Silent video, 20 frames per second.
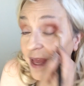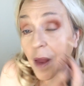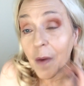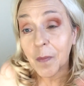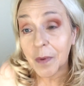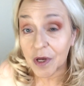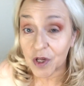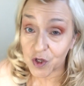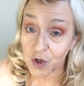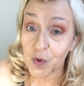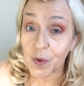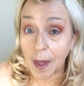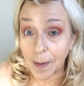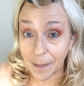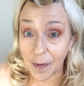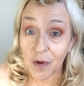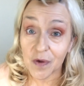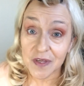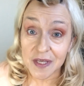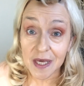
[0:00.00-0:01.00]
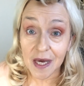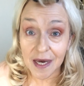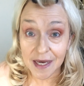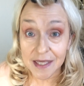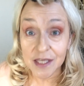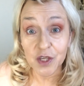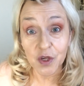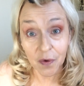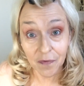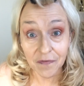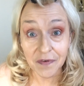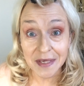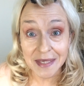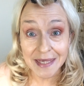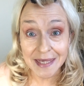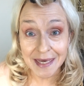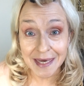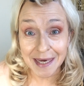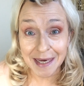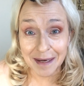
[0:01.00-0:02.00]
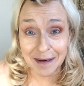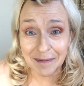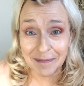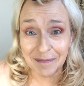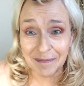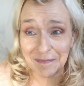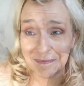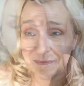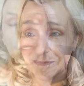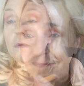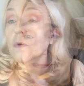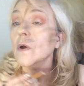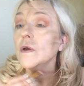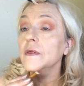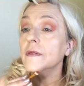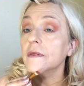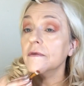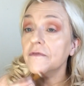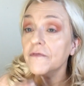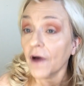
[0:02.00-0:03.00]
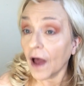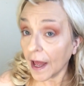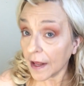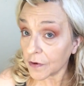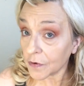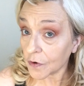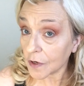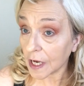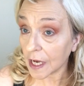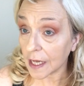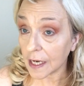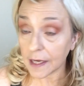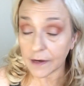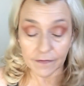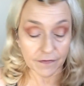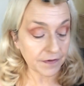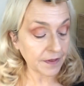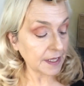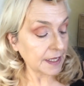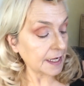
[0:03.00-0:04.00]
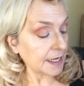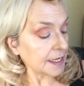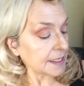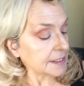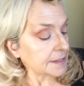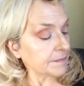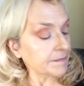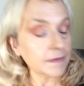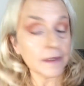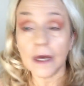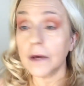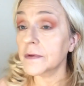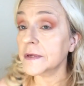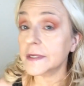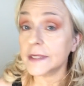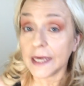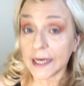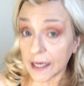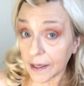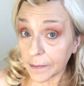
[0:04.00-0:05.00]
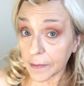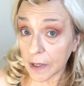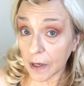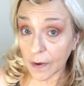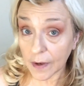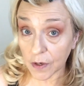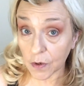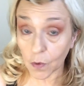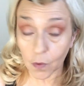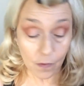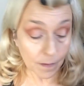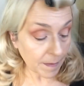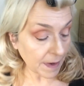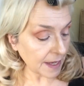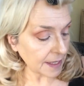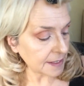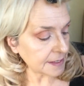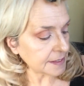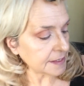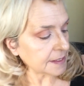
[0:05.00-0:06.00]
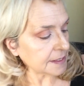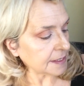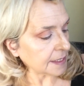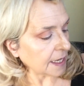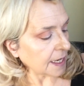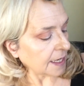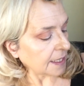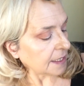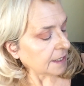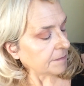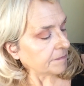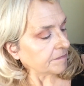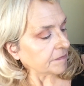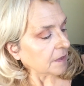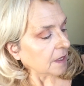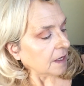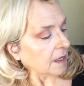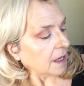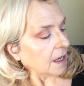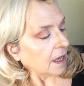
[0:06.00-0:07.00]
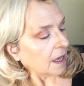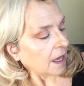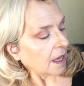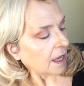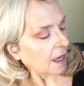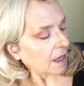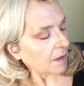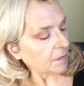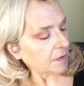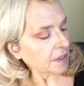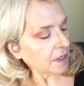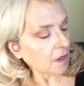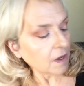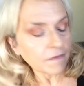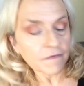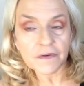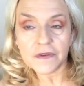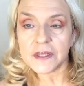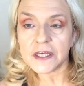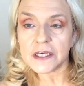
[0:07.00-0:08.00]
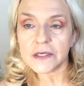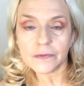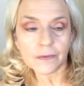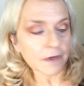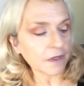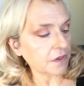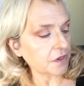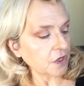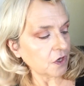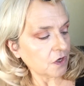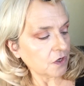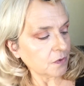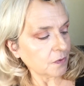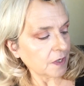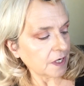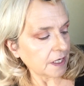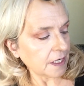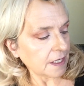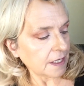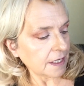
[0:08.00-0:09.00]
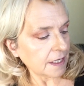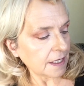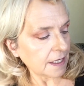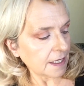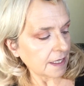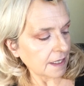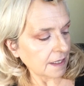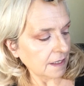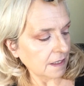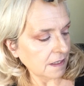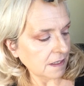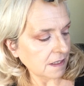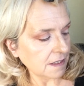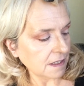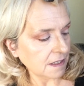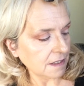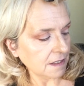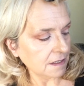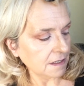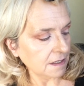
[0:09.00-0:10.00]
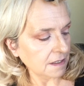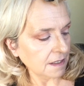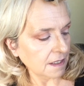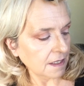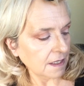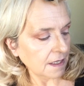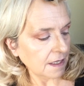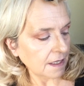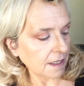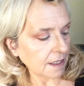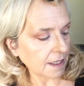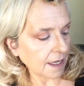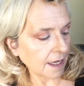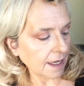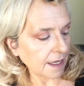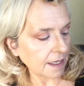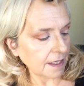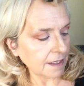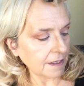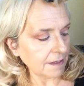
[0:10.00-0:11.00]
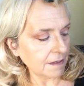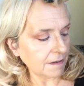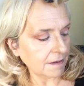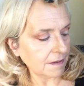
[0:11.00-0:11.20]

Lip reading: I'm going to do that both sides, obviously. So the final colour for the lid. Now, instead I'm going all mattes today. And we're going for this one, third one in here, again.